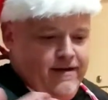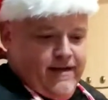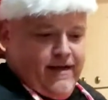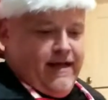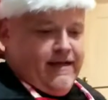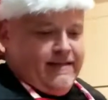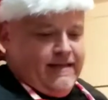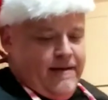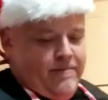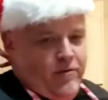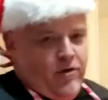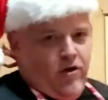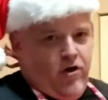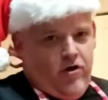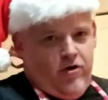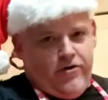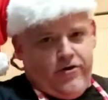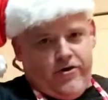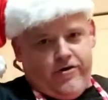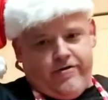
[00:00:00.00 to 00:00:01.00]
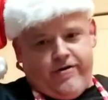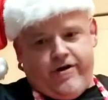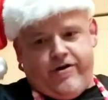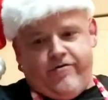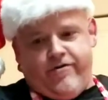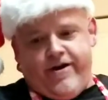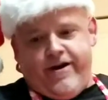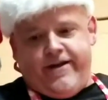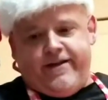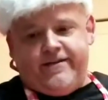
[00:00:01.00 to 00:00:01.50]
assemble all your
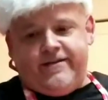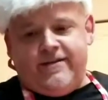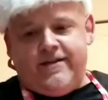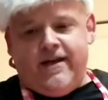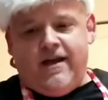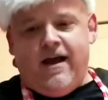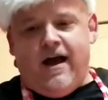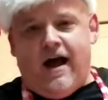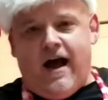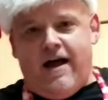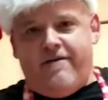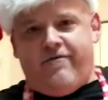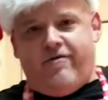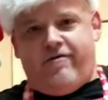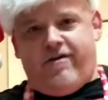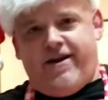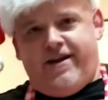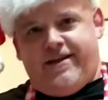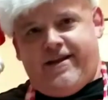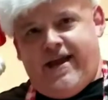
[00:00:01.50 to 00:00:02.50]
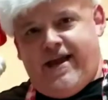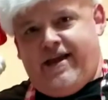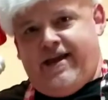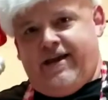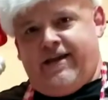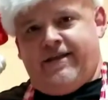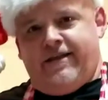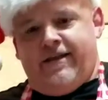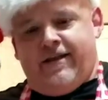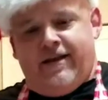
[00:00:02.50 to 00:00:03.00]
ingredients. I've already
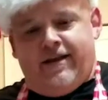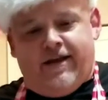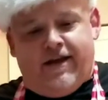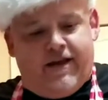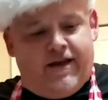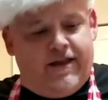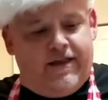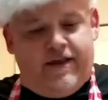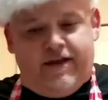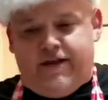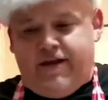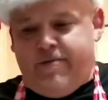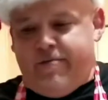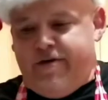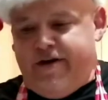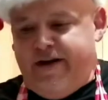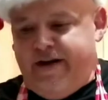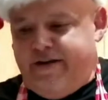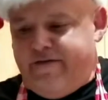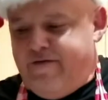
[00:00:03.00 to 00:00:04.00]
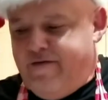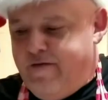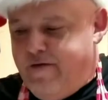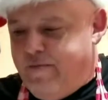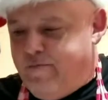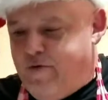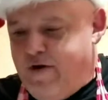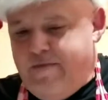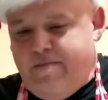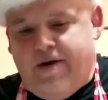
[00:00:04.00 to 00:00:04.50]
taken the liberty of
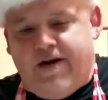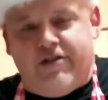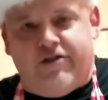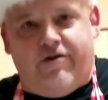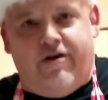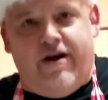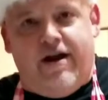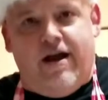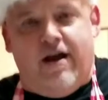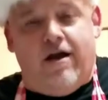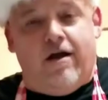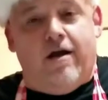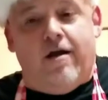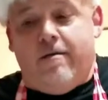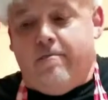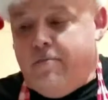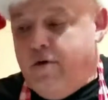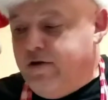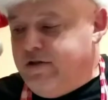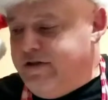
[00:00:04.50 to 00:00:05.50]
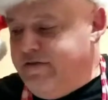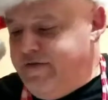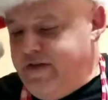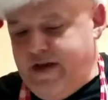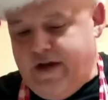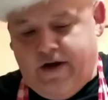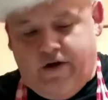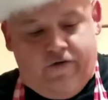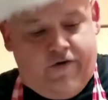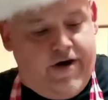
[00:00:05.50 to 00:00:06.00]
pre-measuring it, most of the
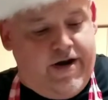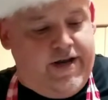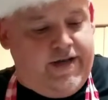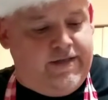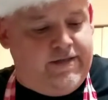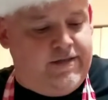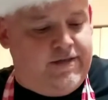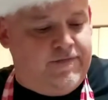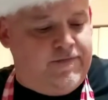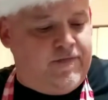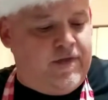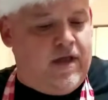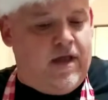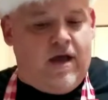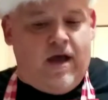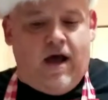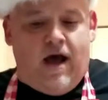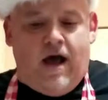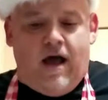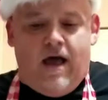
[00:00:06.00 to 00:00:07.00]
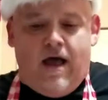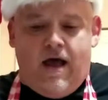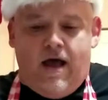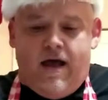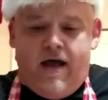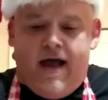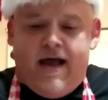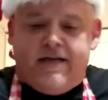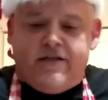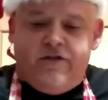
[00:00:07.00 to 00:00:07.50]
ingredients.
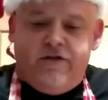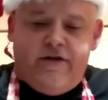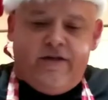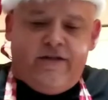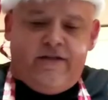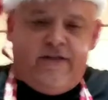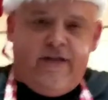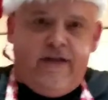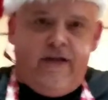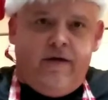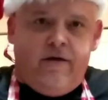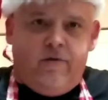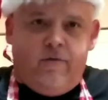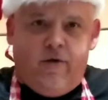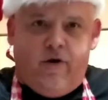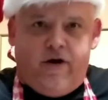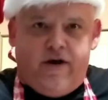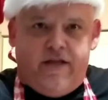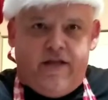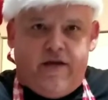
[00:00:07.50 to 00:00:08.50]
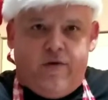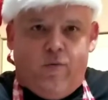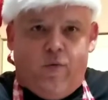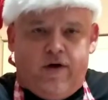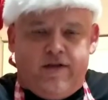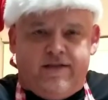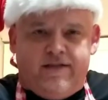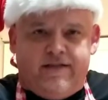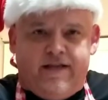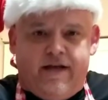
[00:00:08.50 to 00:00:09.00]
As you can see, we're going to need
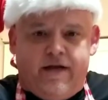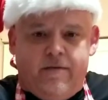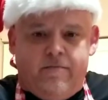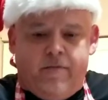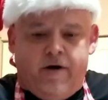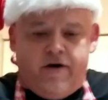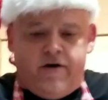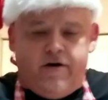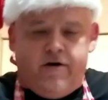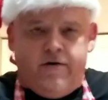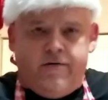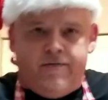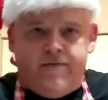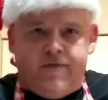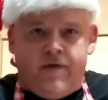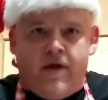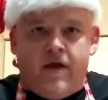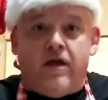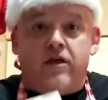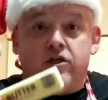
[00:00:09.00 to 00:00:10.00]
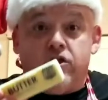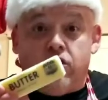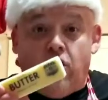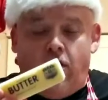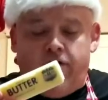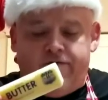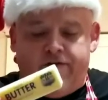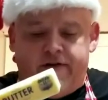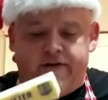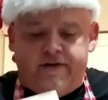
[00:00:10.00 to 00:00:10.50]
1 stick of butter,
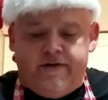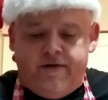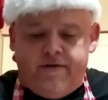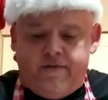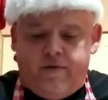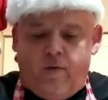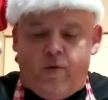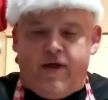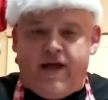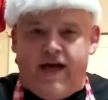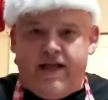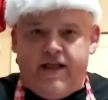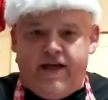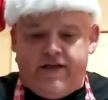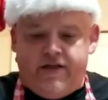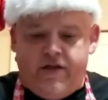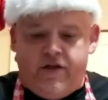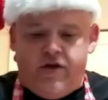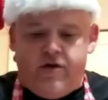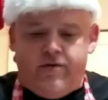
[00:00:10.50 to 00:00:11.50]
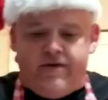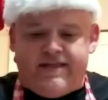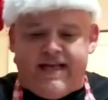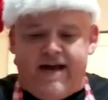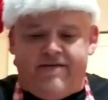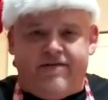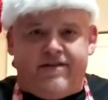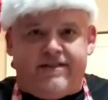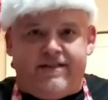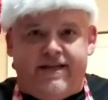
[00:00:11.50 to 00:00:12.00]
softened. What I like to do is
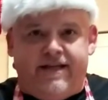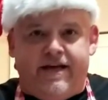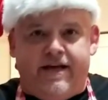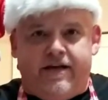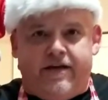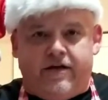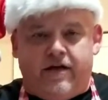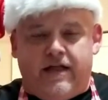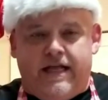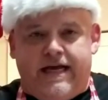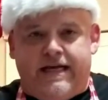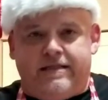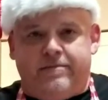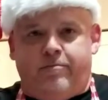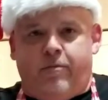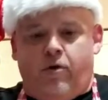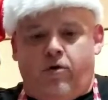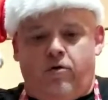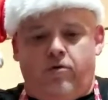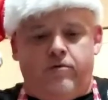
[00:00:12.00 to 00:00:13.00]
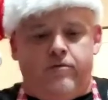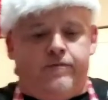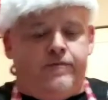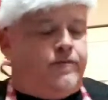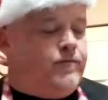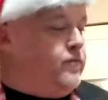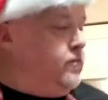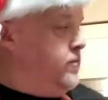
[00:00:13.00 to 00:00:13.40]
have it sitting in a glass bowl